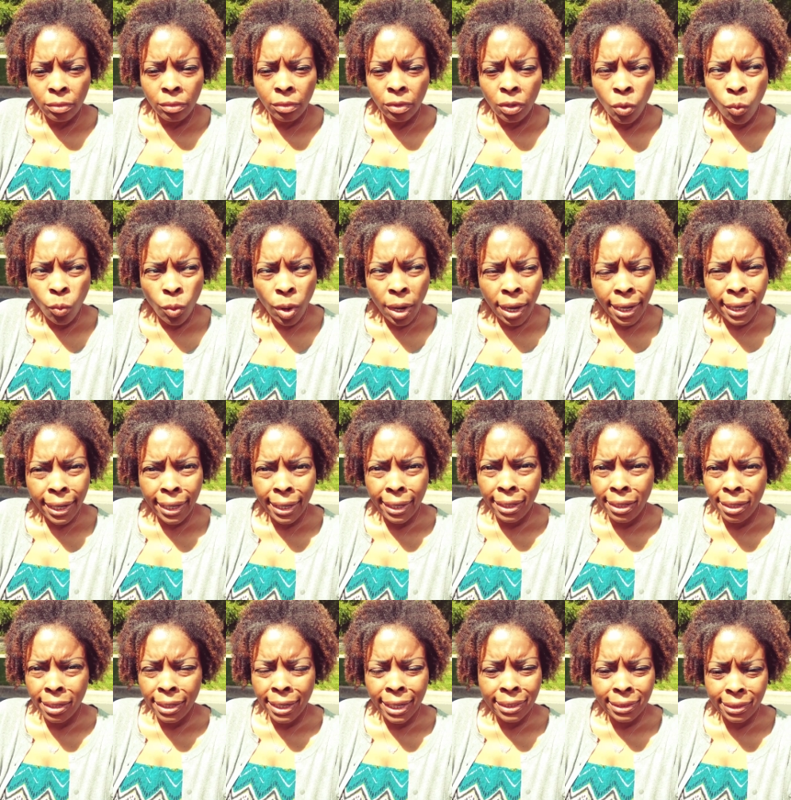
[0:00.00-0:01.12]
why
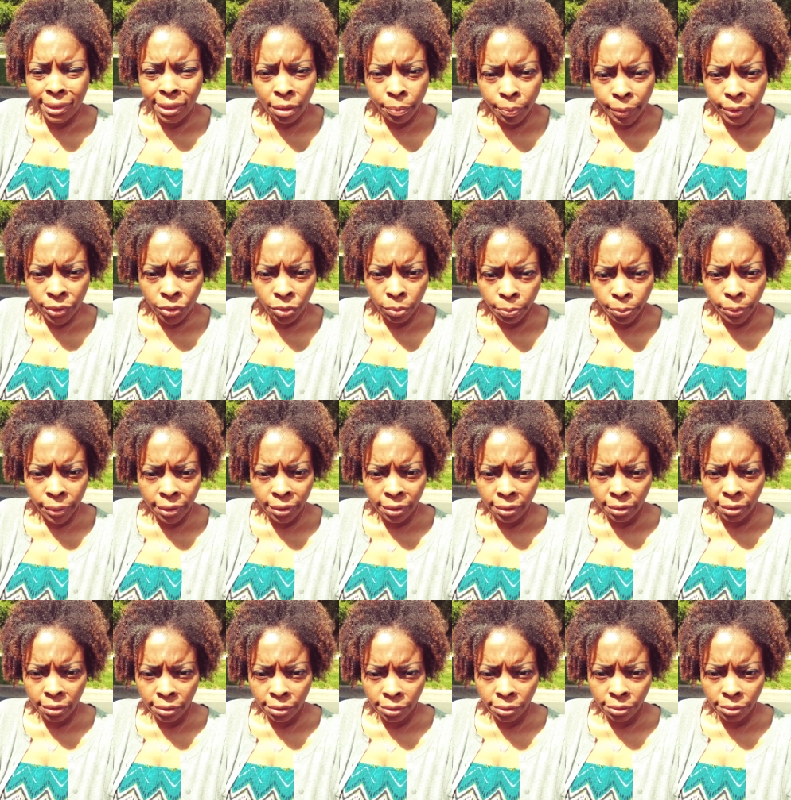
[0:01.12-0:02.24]
not celebrate your brothers and
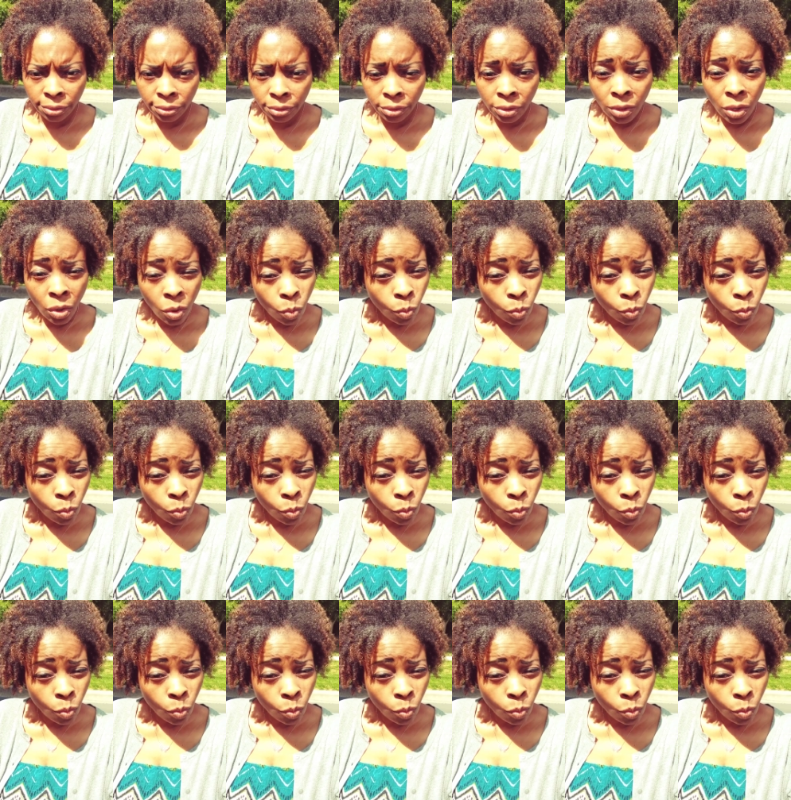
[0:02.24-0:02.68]
sisters?